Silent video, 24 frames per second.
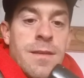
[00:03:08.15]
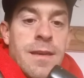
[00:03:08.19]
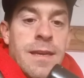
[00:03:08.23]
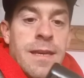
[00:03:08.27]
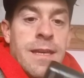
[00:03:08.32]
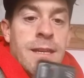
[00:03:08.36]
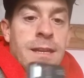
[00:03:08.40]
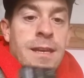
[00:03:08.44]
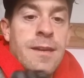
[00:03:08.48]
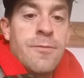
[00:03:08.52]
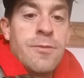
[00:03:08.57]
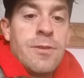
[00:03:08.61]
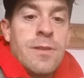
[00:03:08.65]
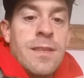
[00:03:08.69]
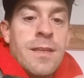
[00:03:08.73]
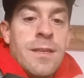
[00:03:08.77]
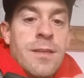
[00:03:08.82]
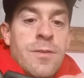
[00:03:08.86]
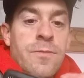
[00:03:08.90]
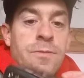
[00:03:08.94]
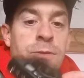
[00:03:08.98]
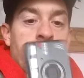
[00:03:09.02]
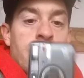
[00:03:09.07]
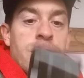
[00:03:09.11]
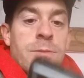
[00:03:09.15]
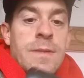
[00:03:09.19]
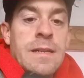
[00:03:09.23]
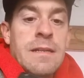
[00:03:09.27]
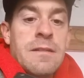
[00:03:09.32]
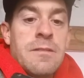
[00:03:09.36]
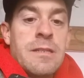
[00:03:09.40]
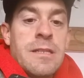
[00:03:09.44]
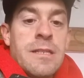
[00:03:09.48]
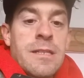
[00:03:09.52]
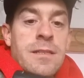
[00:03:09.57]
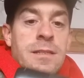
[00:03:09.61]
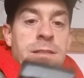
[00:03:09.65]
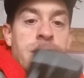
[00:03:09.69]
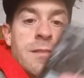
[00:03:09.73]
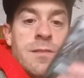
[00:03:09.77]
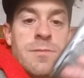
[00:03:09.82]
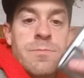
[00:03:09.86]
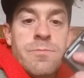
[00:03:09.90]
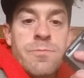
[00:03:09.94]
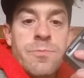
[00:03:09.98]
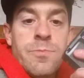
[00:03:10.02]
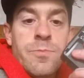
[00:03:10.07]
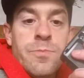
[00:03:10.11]
And everything you've heard about it
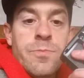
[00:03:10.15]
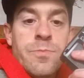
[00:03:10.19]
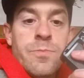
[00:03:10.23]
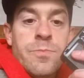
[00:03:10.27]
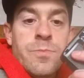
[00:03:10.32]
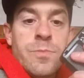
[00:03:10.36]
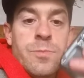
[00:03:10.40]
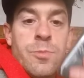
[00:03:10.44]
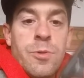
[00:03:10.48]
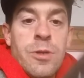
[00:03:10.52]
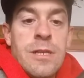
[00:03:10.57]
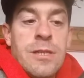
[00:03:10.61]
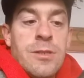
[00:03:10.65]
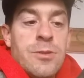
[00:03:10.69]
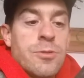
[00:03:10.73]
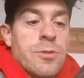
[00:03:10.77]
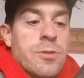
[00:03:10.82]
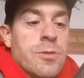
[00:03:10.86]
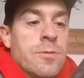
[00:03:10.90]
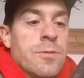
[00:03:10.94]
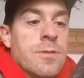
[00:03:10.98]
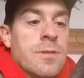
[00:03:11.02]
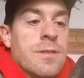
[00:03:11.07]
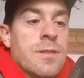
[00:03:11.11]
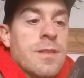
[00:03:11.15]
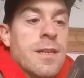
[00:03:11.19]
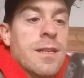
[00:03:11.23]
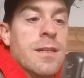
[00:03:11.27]
is pretty true.